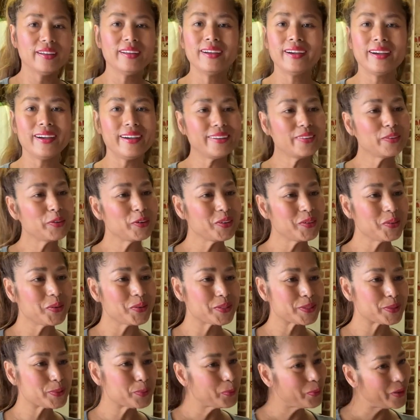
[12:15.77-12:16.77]
I don't know
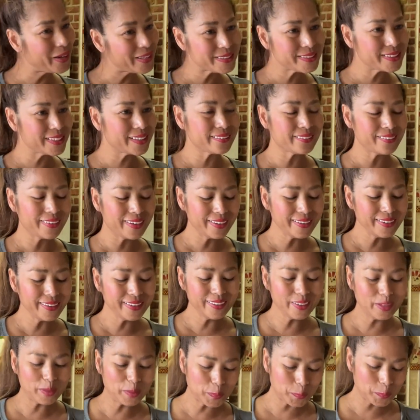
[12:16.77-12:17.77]
who's watching right
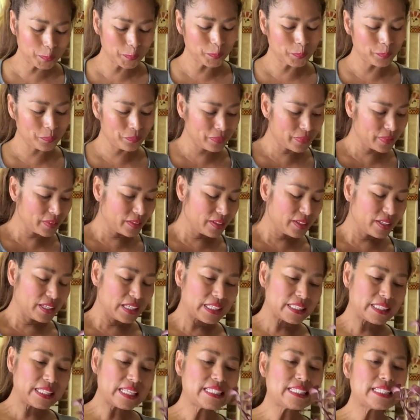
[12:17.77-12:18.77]
now.
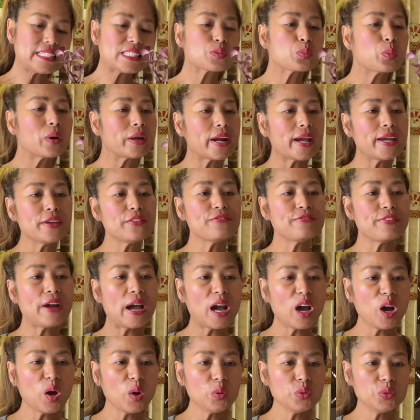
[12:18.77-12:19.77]
This is what I
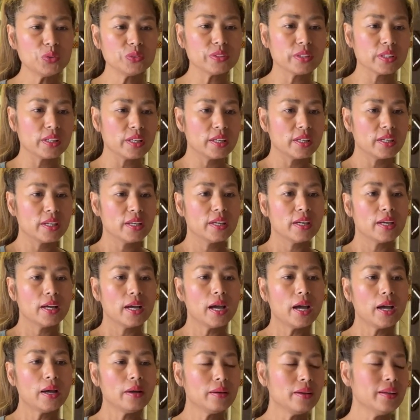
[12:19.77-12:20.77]
found.
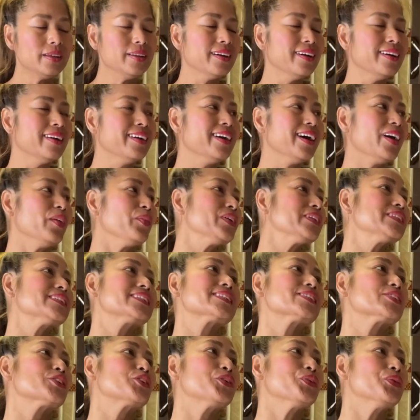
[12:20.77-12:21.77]
I was
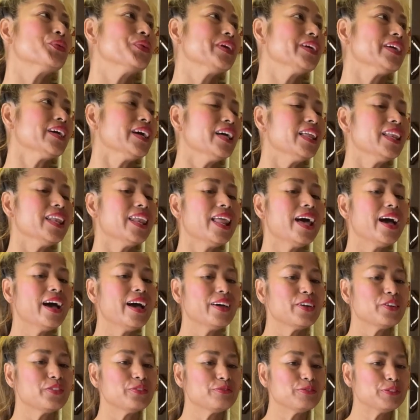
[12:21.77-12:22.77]
throwing a
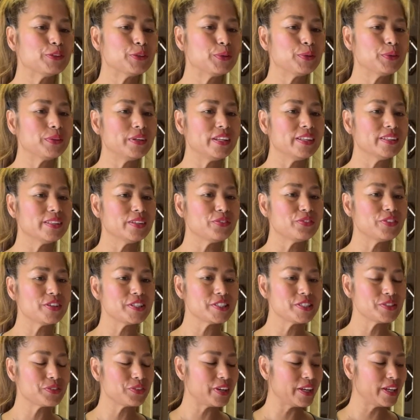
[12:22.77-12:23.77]
lot of food in the
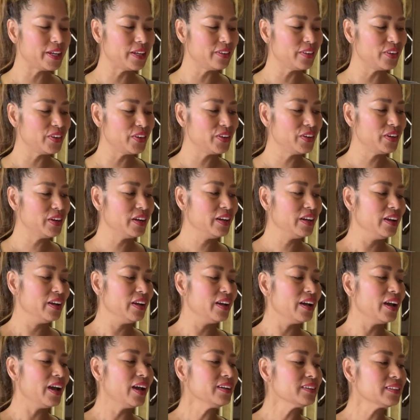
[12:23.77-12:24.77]
refrigerator
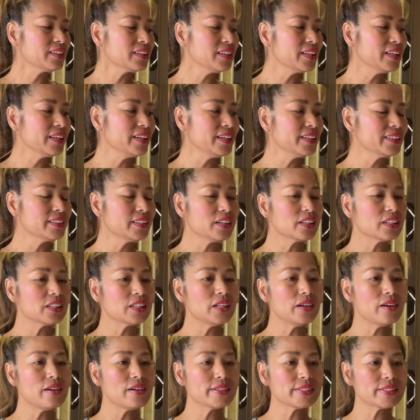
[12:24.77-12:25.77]
and cleaning the
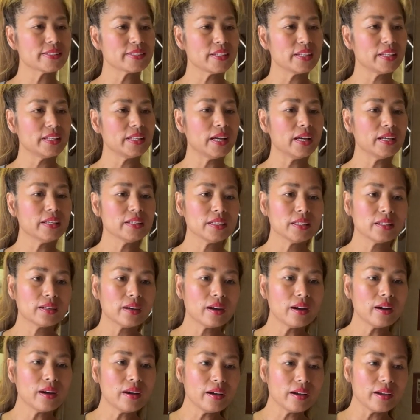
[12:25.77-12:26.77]
closet, and
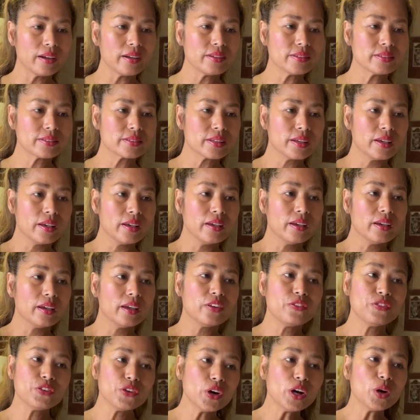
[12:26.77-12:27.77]
guys,
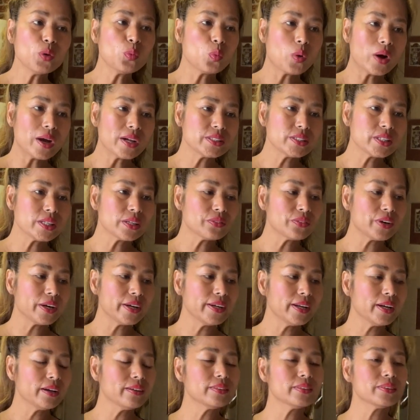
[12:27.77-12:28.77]
if you're watching right
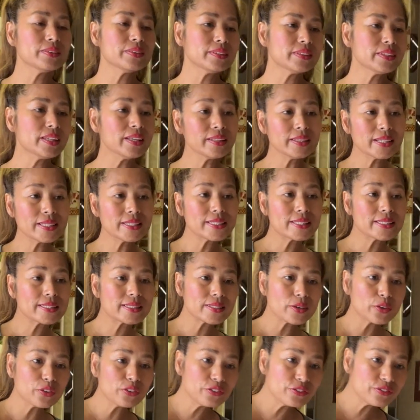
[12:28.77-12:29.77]
now, don't you think this is
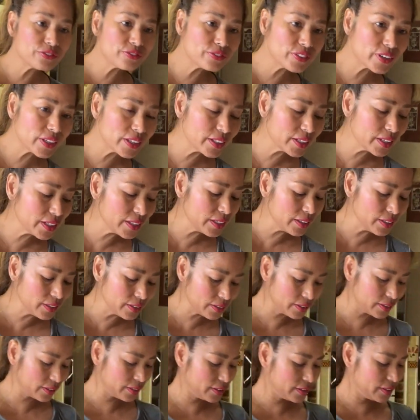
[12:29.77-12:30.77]
so funny?
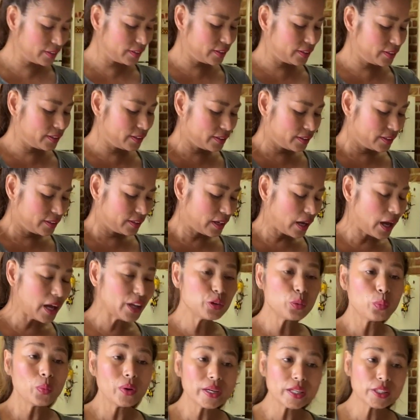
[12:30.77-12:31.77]
I
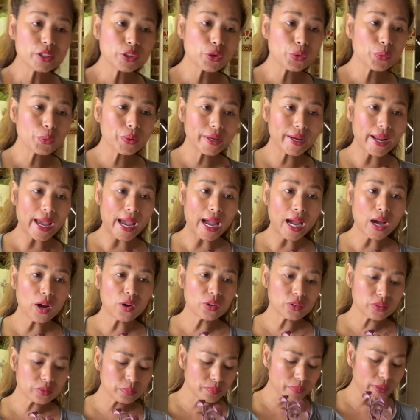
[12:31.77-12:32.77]
don't want to throw it
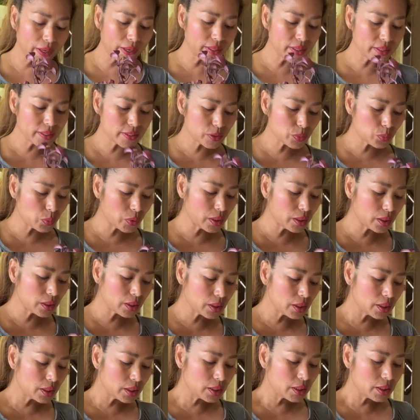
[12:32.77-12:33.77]
out. Might as well
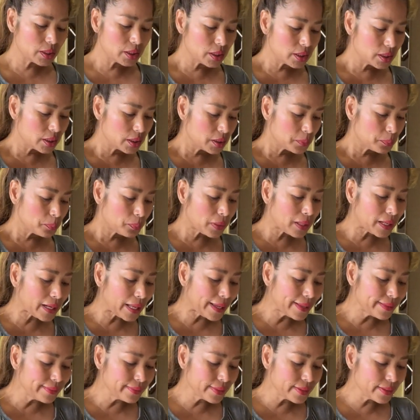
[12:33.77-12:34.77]

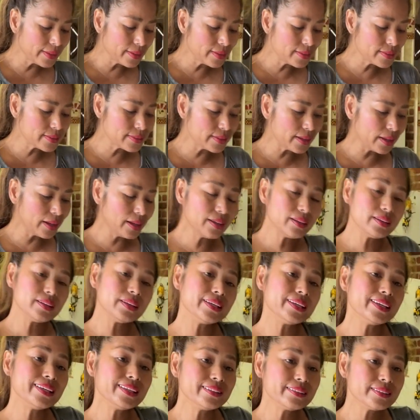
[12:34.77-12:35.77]
plant this and
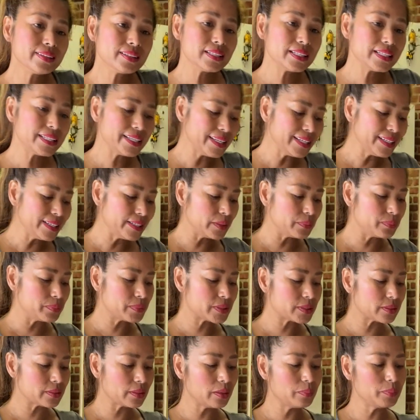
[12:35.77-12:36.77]
eat the leaves.
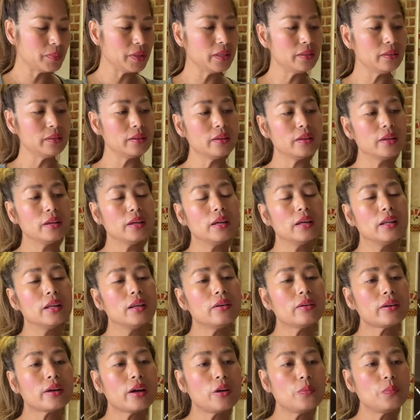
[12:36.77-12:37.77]
I mean,
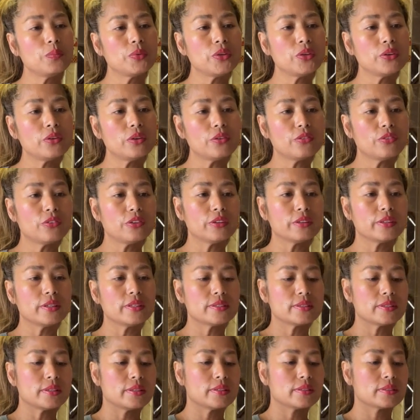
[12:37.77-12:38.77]
look how beautiful
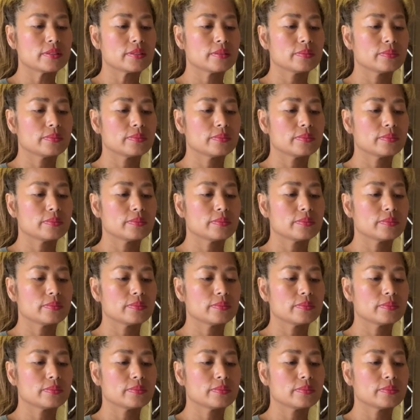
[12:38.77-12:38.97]
this is.